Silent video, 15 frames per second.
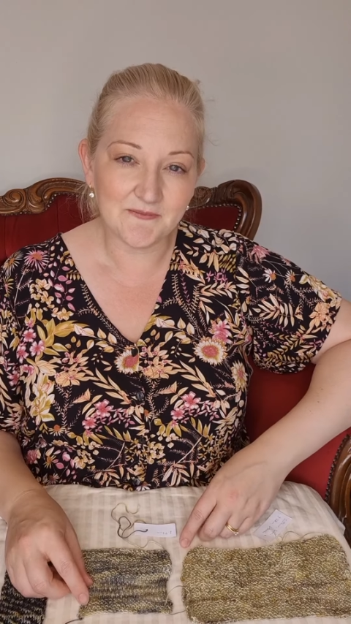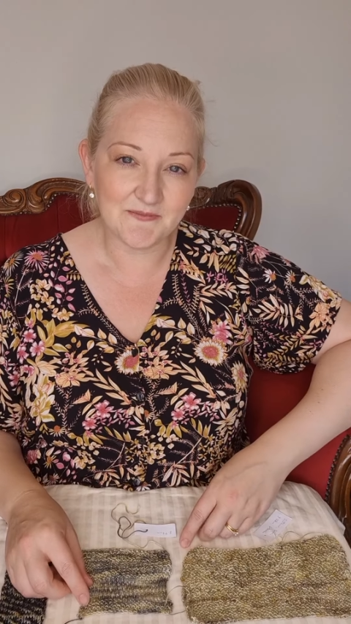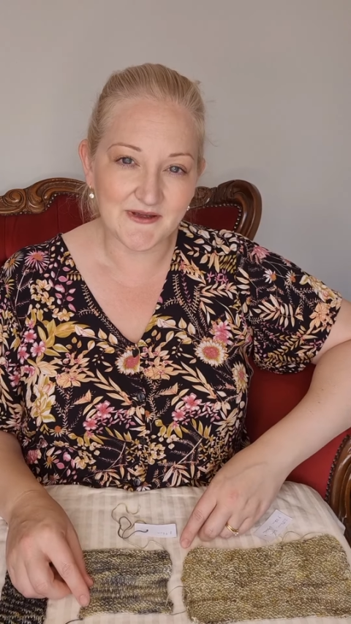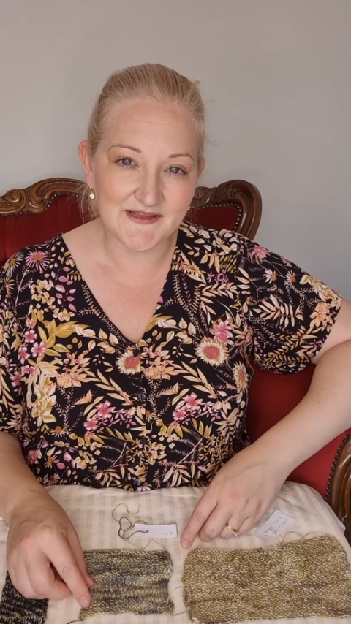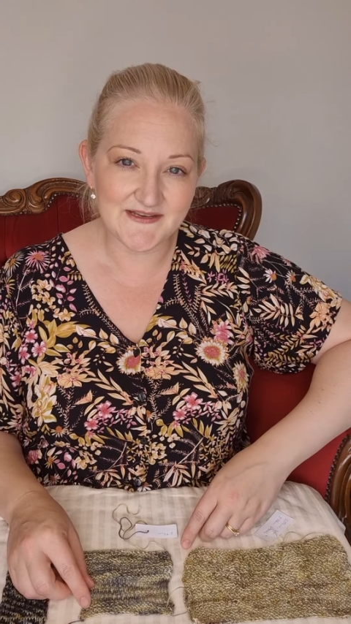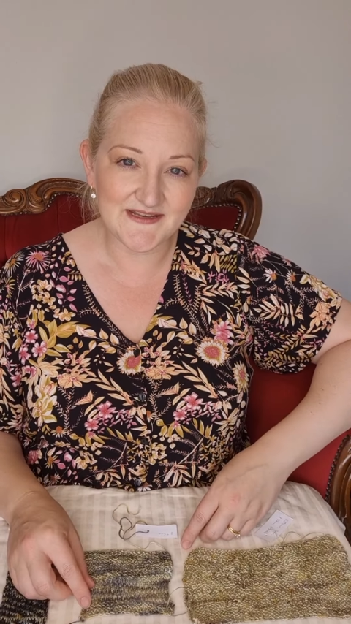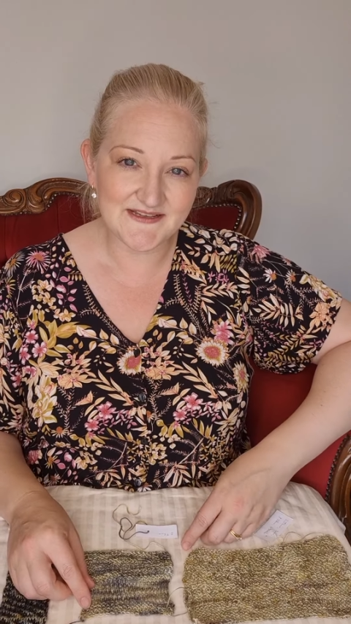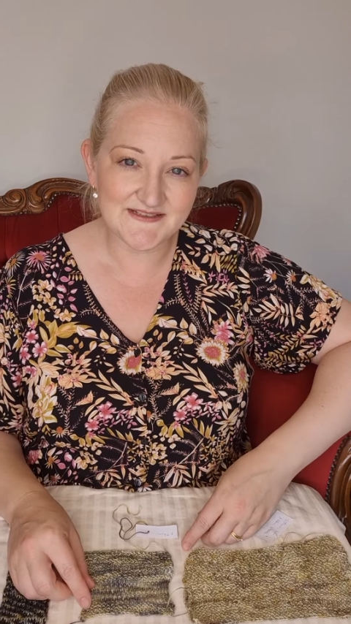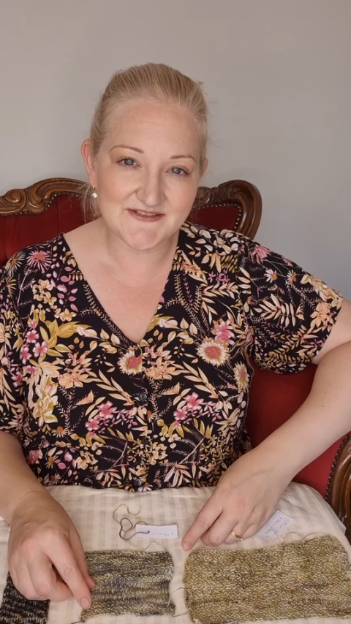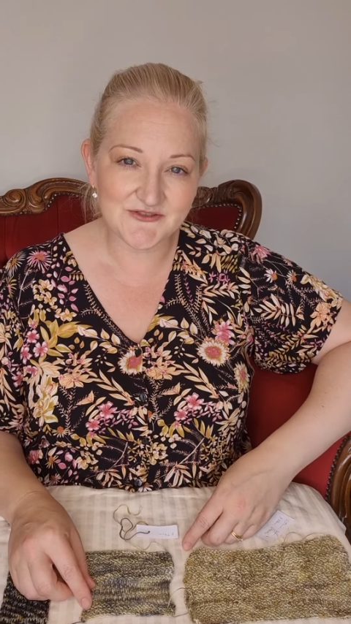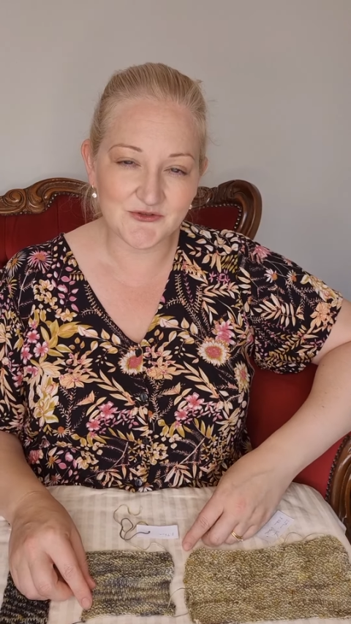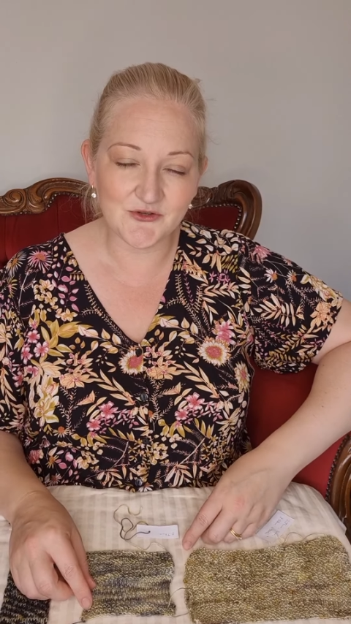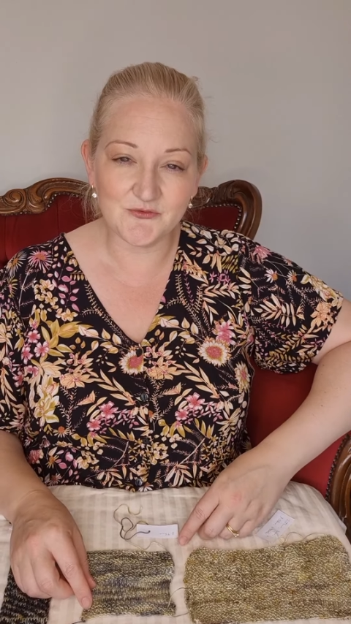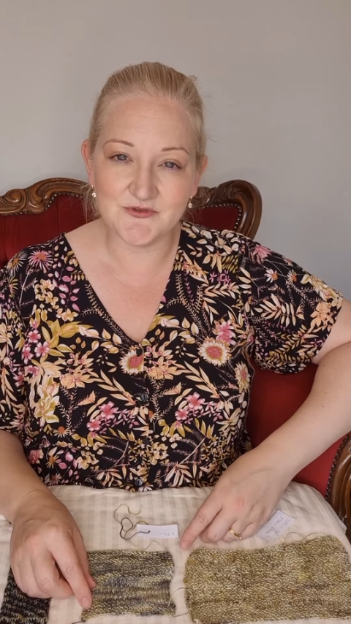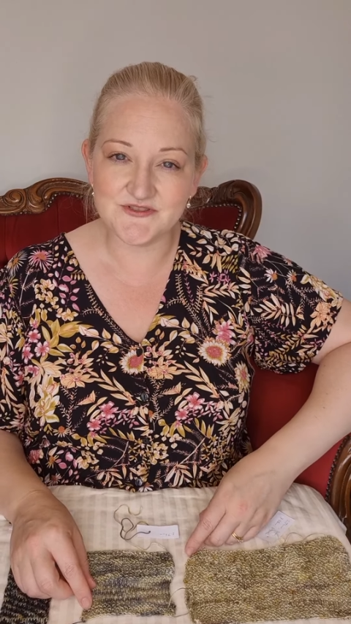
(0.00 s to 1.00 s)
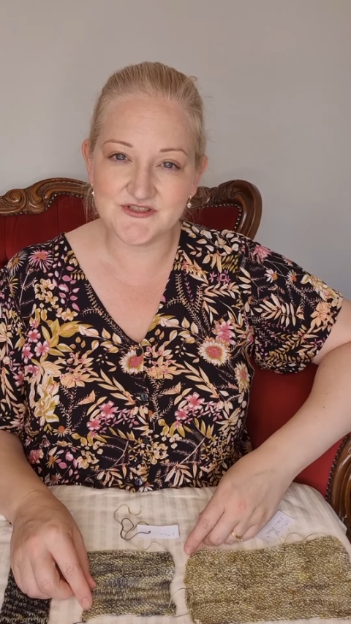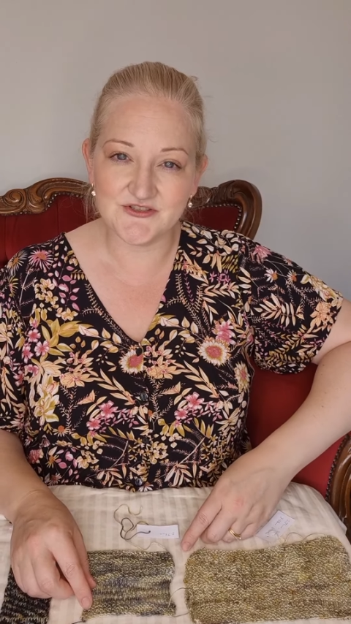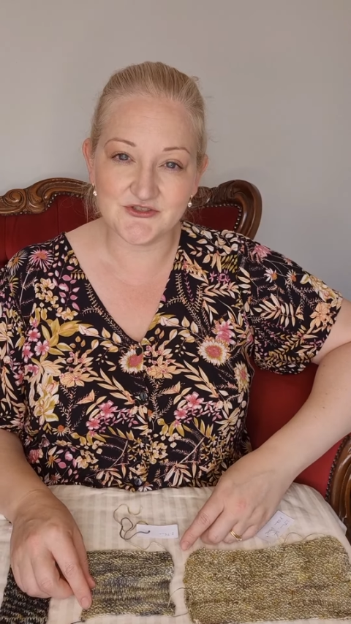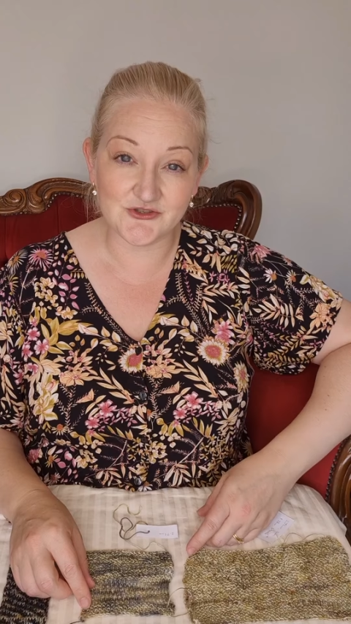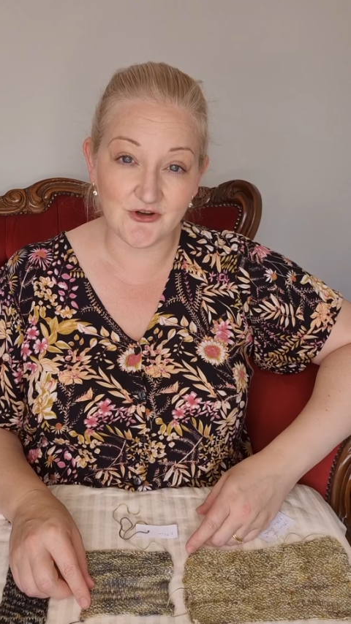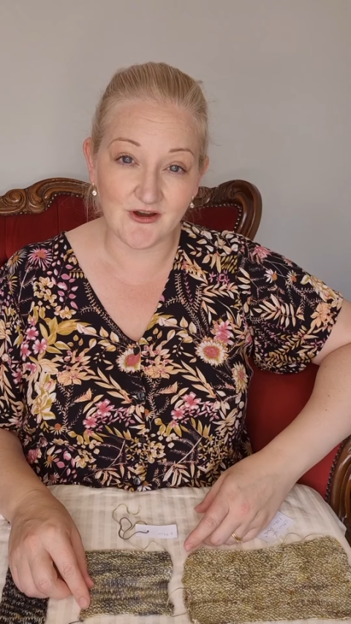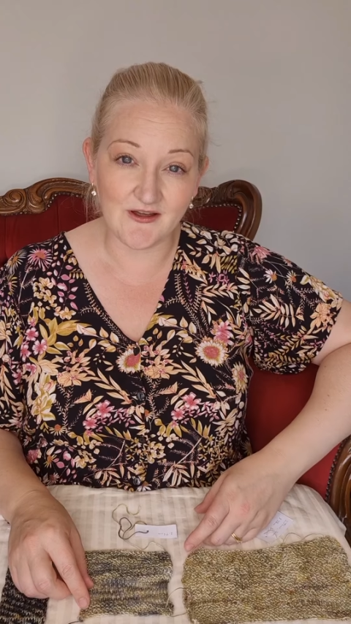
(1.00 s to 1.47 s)
My next thought was to
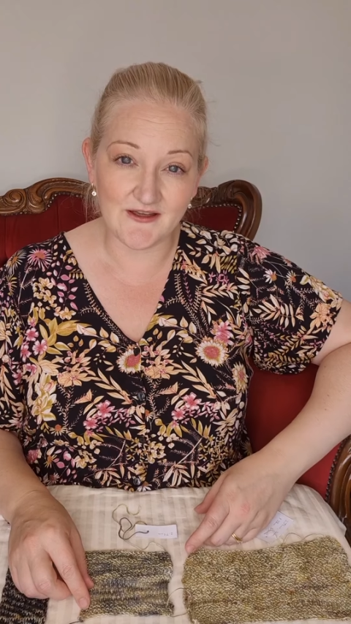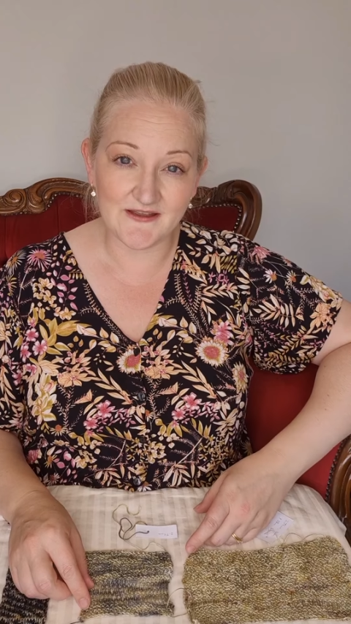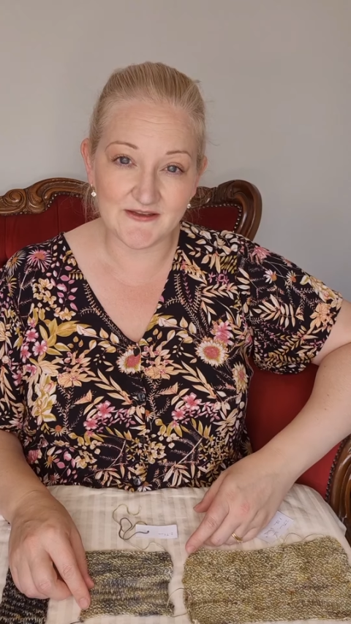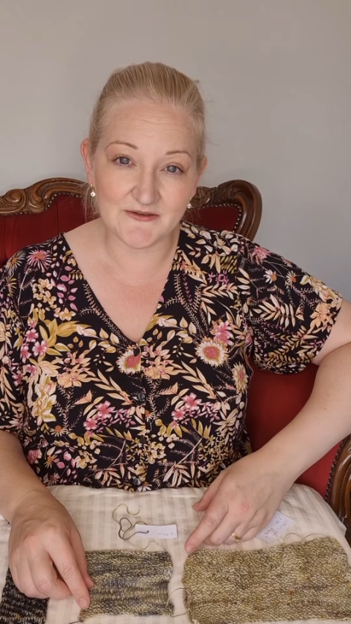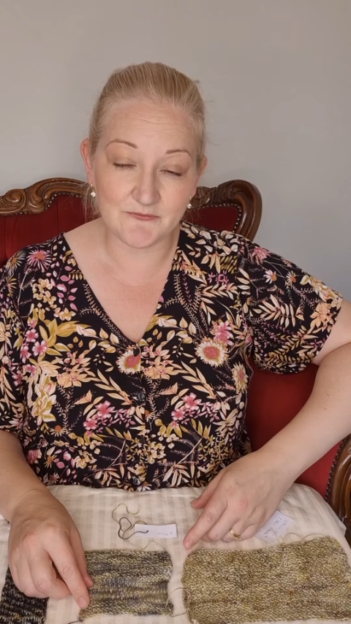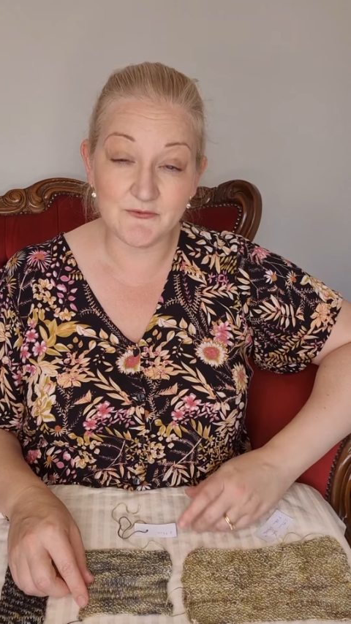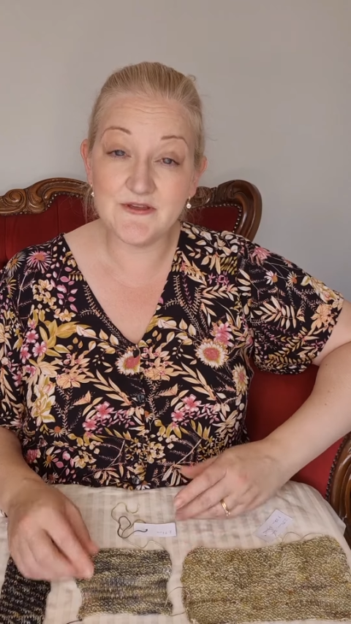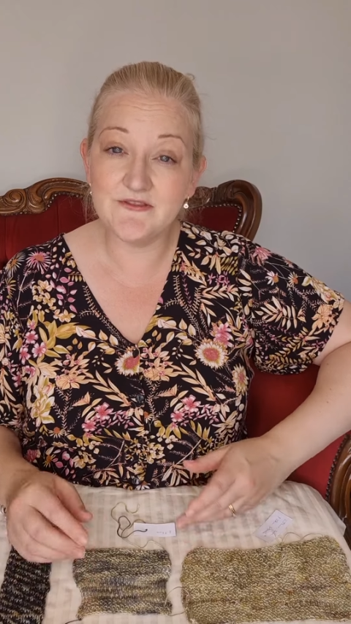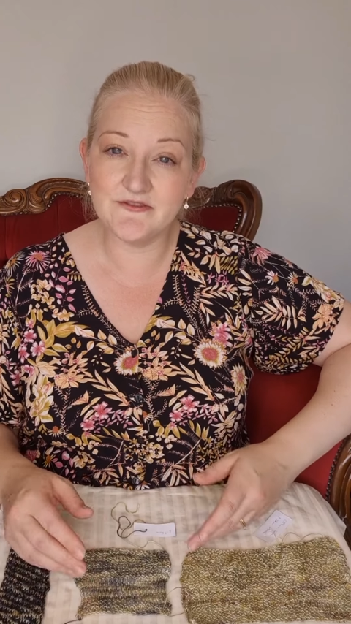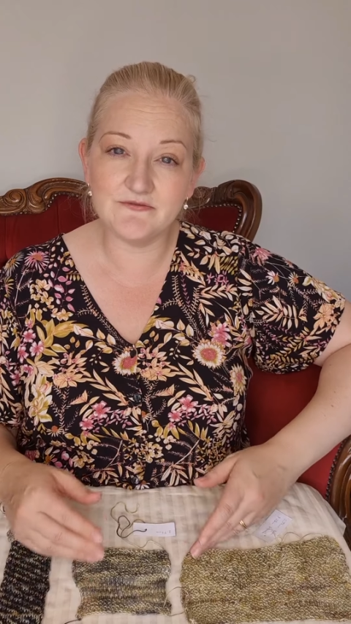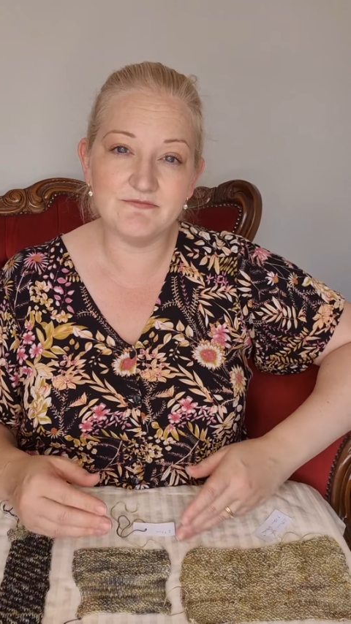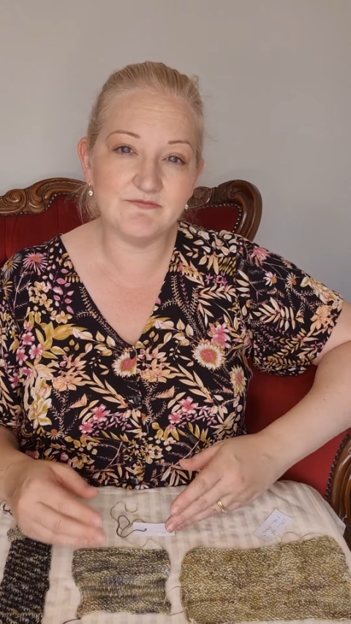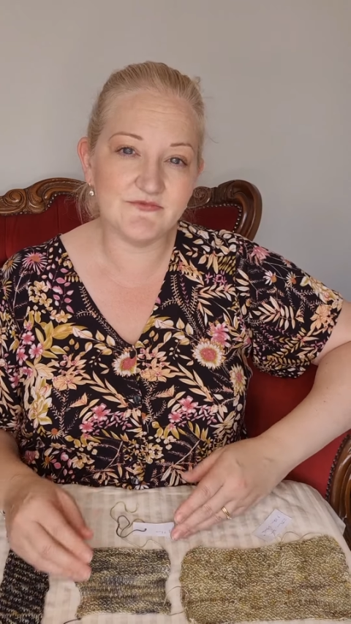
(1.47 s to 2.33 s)
try with